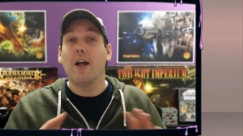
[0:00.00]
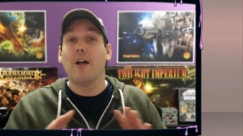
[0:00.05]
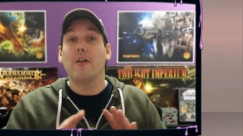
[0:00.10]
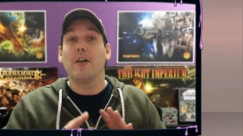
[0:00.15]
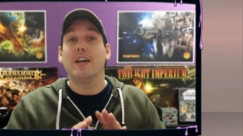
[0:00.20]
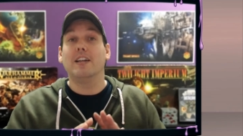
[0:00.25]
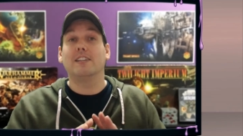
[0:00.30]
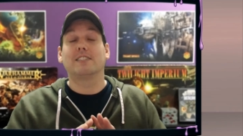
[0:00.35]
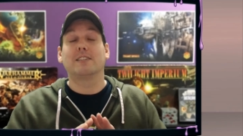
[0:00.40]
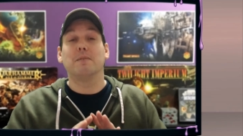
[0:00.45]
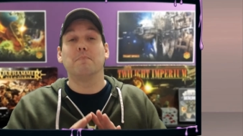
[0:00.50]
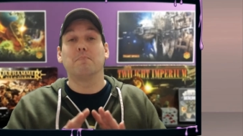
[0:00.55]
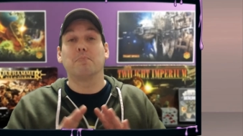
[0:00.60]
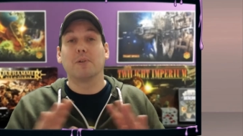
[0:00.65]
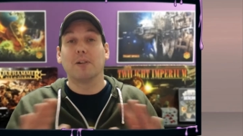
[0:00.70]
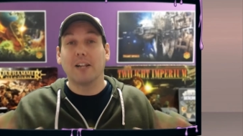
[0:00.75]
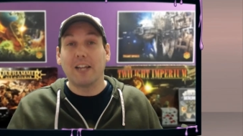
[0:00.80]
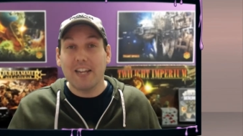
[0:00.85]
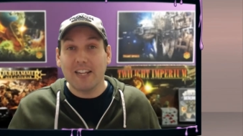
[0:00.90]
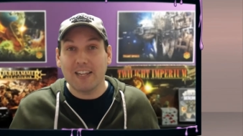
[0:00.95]
It's
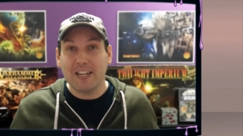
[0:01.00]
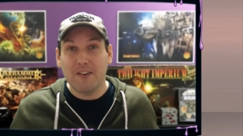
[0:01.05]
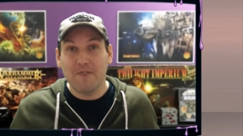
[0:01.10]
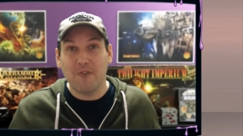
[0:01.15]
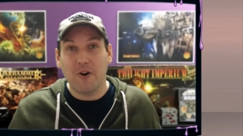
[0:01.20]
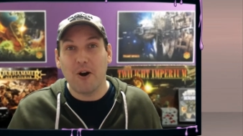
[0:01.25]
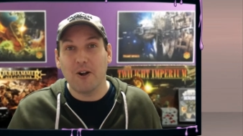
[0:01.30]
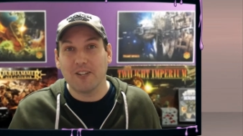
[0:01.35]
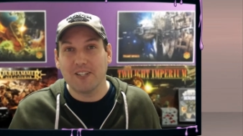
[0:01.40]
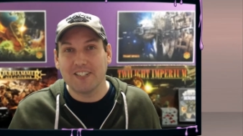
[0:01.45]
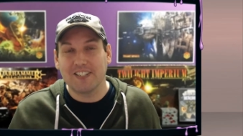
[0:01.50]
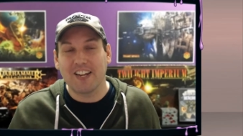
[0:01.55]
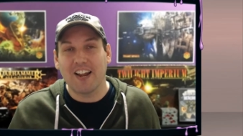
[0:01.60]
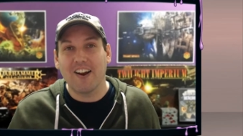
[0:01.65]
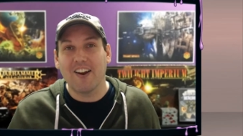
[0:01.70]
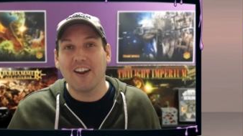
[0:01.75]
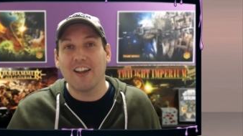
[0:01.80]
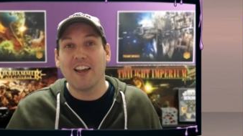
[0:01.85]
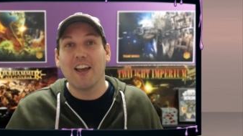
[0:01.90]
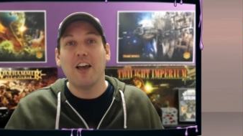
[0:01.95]
completely
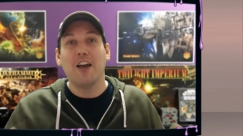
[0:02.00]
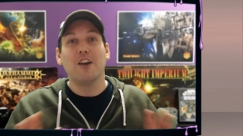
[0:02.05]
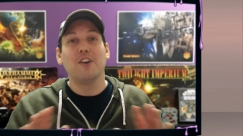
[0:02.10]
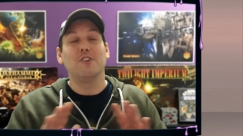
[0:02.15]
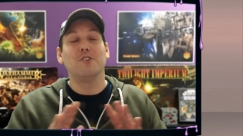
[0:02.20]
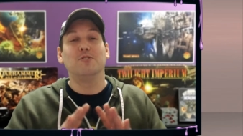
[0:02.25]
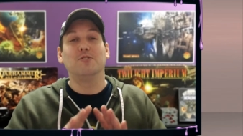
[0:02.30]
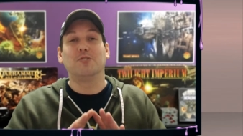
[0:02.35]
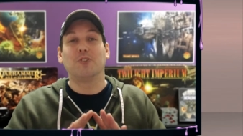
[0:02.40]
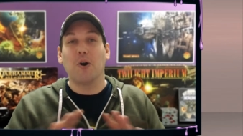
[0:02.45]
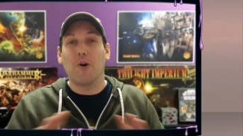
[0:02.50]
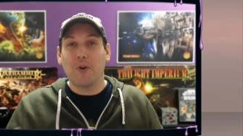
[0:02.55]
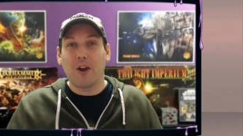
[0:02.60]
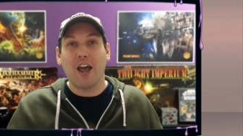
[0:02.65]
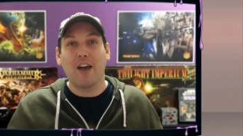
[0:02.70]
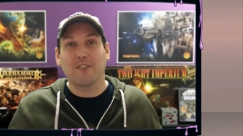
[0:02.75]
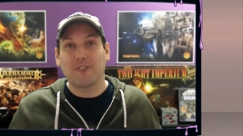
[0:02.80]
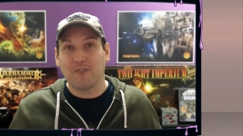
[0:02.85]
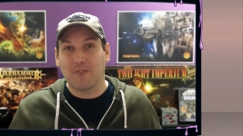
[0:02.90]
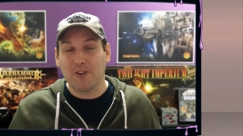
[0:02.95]
voluntary. You don't
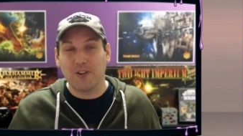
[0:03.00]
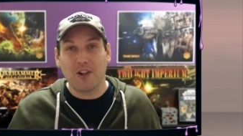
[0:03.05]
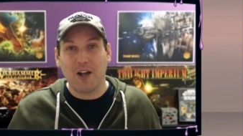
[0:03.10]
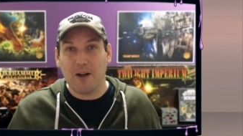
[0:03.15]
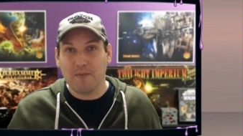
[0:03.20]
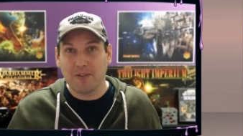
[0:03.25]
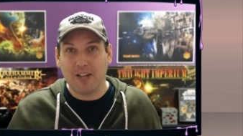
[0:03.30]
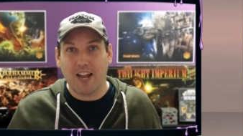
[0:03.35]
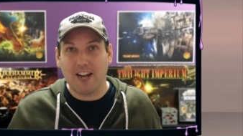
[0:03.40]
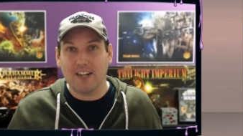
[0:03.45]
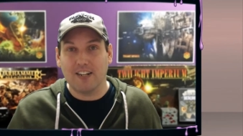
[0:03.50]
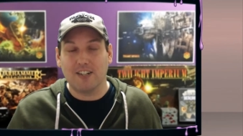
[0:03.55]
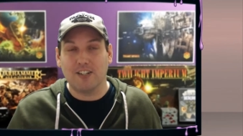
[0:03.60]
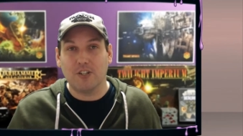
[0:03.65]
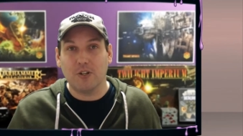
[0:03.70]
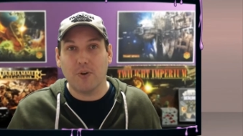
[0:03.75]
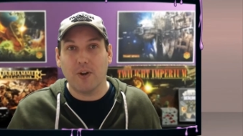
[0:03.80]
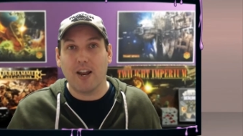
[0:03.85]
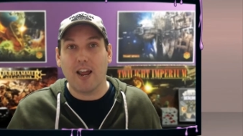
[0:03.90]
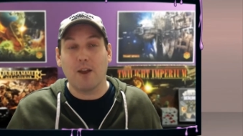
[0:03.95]
have to feel obligated to
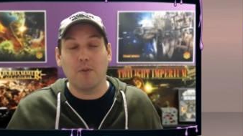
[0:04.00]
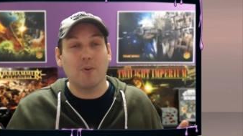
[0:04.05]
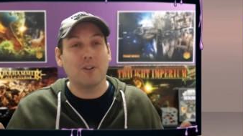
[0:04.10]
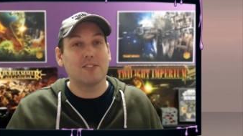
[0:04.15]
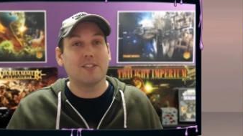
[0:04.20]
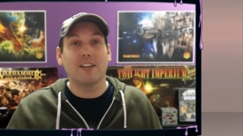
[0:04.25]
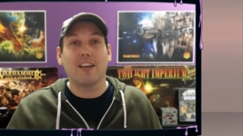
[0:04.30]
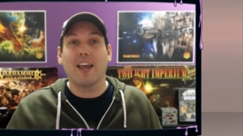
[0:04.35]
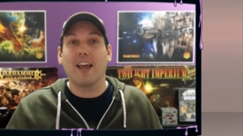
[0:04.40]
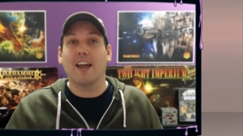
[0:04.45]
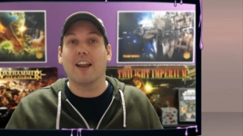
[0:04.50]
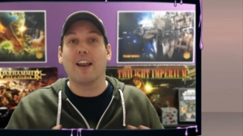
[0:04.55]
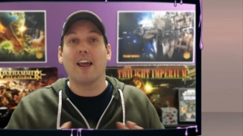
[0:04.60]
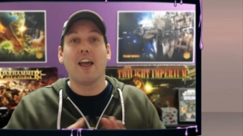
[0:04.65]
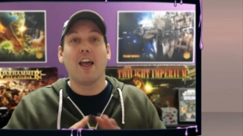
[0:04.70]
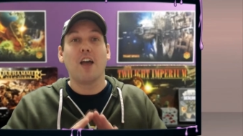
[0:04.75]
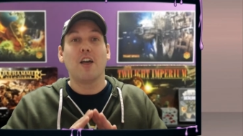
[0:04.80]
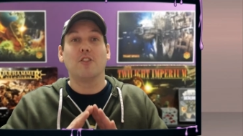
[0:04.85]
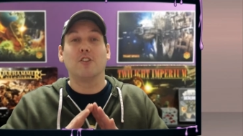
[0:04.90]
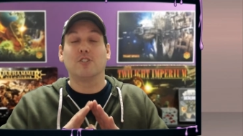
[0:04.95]
do it. And once again,
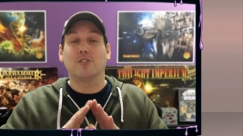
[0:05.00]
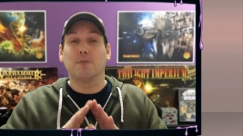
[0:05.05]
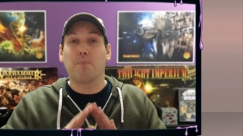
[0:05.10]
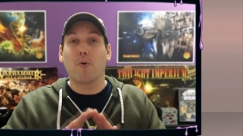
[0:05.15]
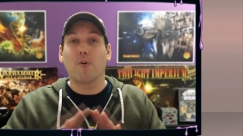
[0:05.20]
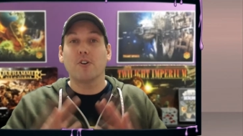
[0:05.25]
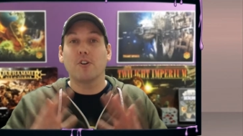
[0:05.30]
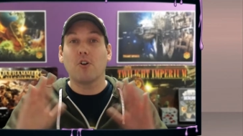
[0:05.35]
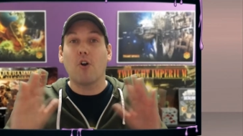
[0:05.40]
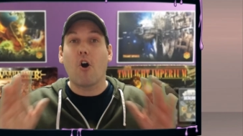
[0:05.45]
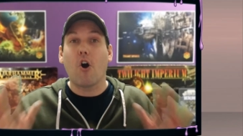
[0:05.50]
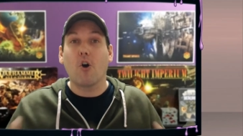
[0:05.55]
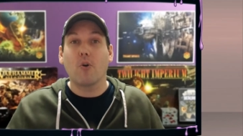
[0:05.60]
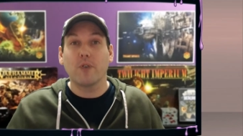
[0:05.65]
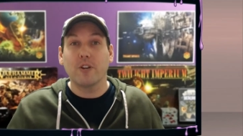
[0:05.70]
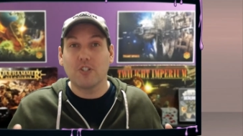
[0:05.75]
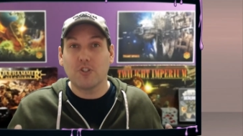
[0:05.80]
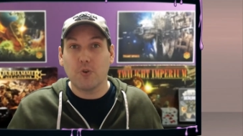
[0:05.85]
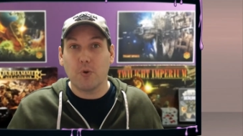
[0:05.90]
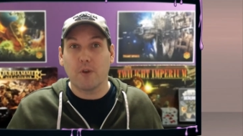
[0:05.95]
the support you're
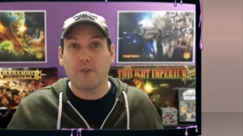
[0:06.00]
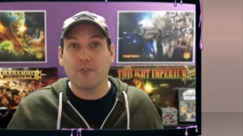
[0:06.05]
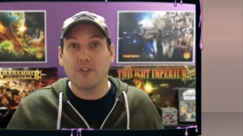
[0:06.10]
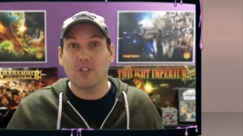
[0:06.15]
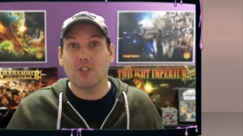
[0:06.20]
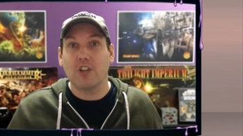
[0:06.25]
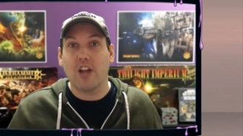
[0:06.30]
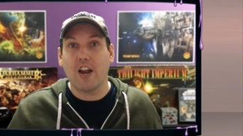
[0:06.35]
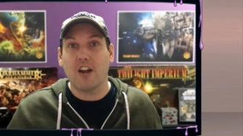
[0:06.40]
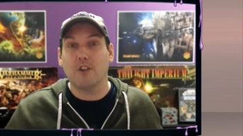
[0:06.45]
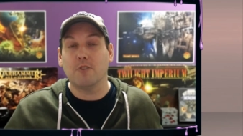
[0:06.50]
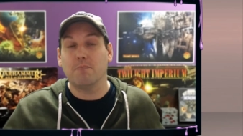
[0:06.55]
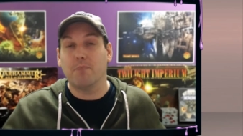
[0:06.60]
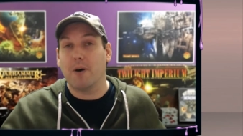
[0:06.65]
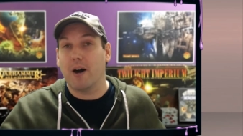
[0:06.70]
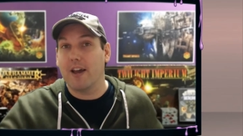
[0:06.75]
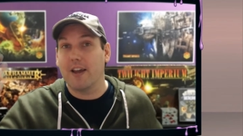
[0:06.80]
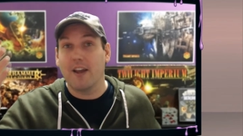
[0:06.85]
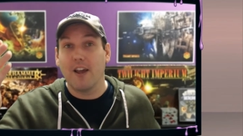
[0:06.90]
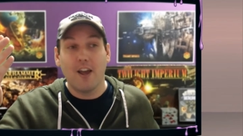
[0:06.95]
already showing for the channel
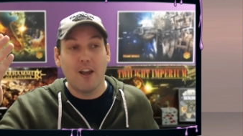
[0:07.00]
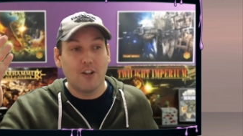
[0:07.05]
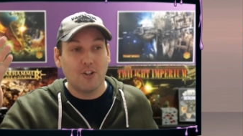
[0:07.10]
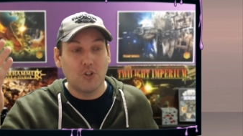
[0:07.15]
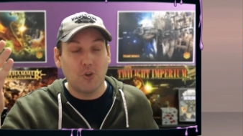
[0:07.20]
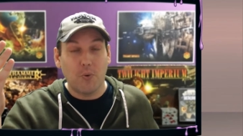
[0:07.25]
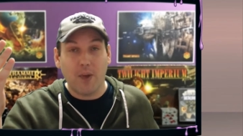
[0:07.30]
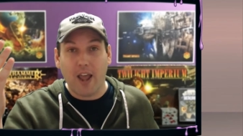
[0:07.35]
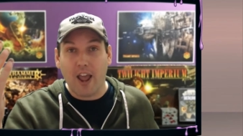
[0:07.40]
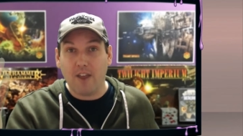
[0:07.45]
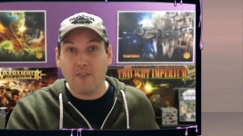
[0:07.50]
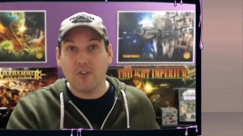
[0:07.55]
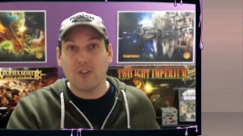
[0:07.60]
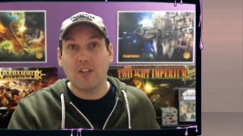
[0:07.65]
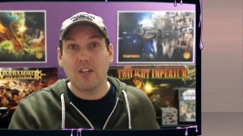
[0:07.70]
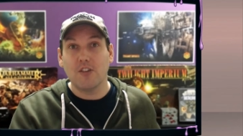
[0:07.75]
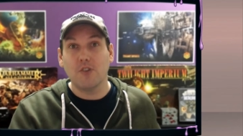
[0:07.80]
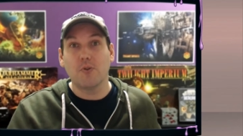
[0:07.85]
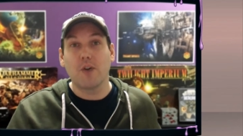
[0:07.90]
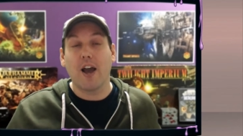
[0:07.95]
by doing
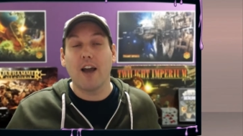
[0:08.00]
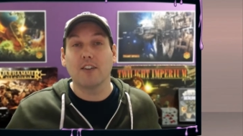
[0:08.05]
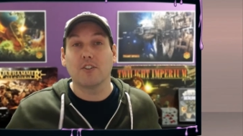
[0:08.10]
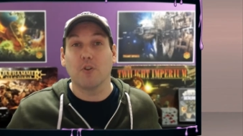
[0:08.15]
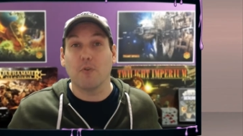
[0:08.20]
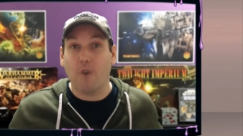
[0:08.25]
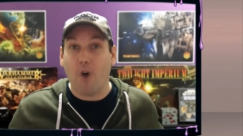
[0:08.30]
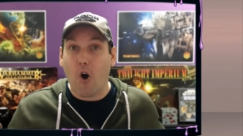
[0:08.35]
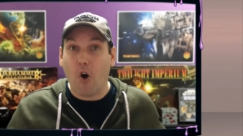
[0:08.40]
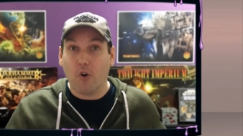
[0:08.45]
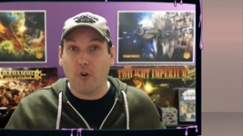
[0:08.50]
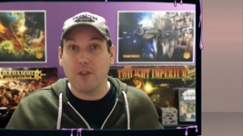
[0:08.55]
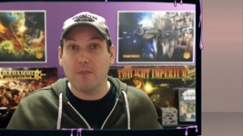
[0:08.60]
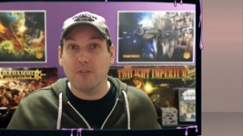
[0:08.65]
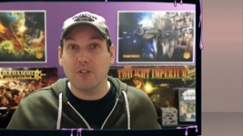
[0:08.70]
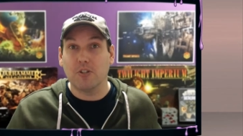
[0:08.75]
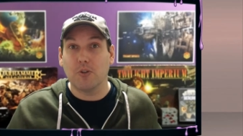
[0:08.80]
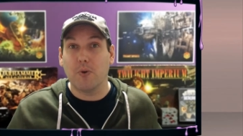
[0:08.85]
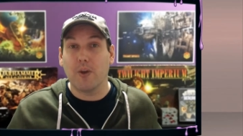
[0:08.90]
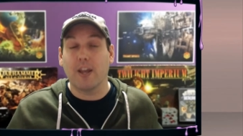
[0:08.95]
everything you guys have already
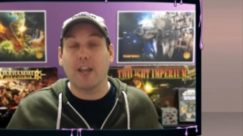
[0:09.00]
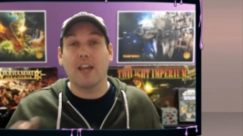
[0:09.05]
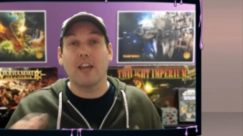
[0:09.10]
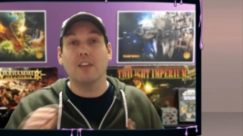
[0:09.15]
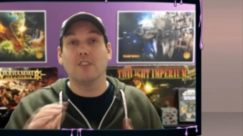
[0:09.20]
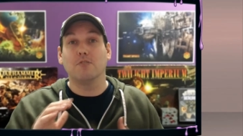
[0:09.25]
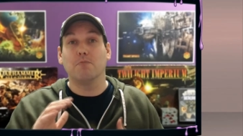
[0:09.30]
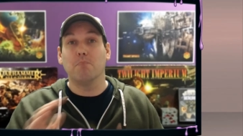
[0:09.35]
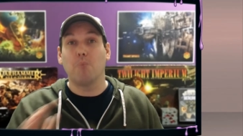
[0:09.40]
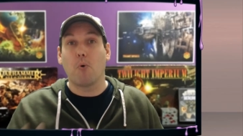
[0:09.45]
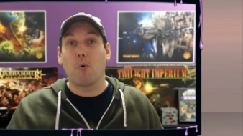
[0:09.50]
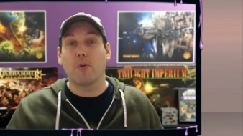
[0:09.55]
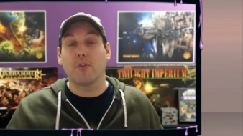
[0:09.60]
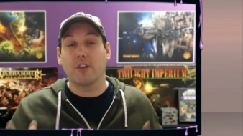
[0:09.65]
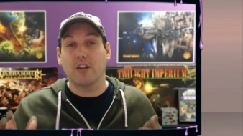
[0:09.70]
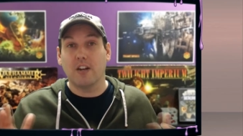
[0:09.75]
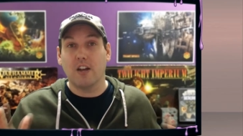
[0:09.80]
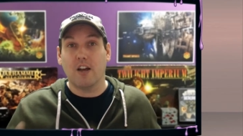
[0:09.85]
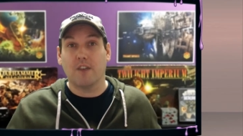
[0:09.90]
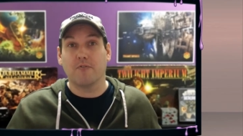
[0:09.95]
been doing is more
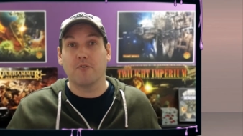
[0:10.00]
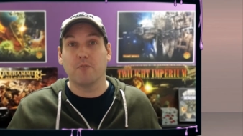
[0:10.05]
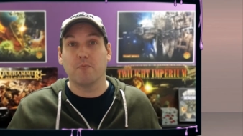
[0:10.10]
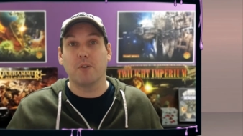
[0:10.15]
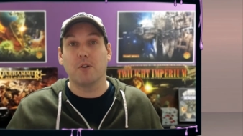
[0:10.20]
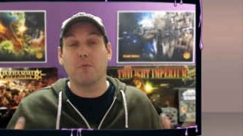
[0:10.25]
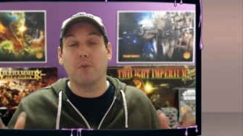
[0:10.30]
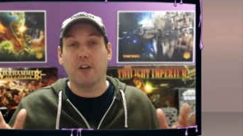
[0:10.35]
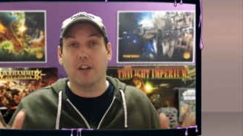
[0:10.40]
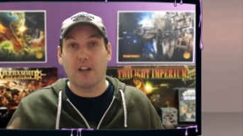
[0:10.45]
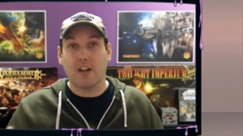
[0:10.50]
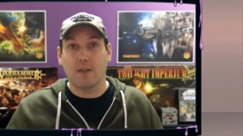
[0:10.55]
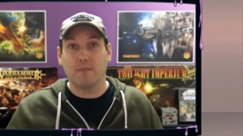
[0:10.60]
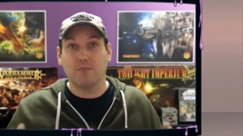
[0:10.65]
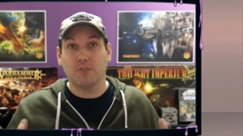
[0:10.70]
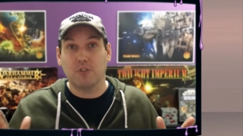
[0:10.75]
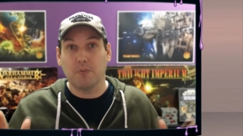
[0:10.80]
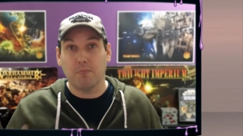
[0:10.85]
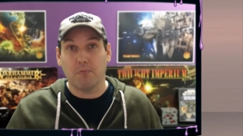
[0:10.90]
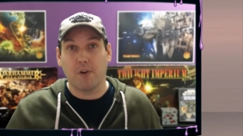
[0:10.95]
than enough for me when it
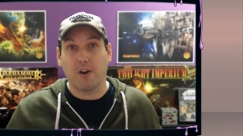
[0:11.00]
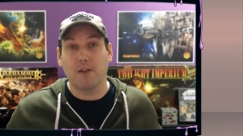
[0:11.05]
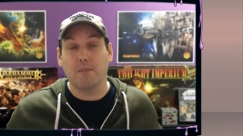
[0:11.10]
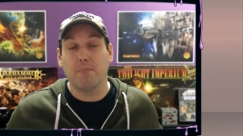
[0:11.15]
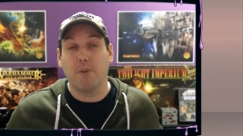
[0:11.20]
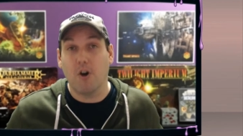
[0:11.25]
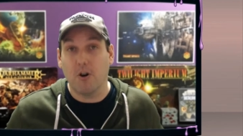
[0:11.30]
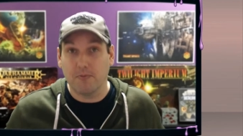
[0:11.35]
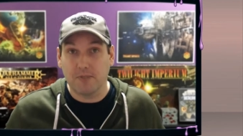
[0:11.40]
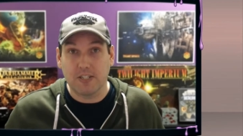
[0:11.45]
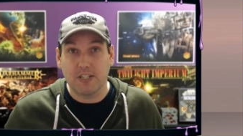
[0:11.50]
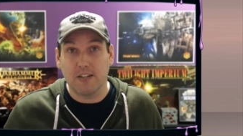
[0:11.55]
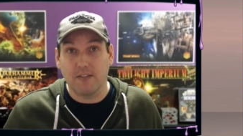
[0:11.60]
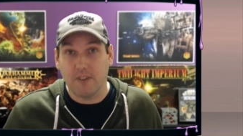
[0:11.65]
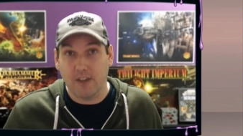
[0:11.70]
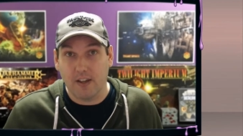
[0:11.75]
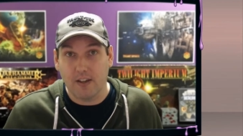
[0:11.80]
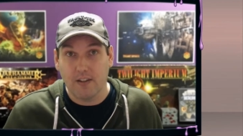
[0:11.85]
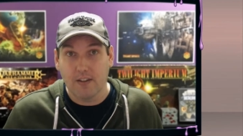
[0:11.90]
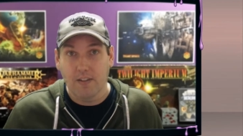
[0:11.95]
comes to BrainPulp T
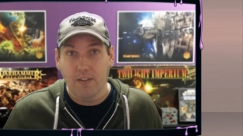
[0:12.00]
V.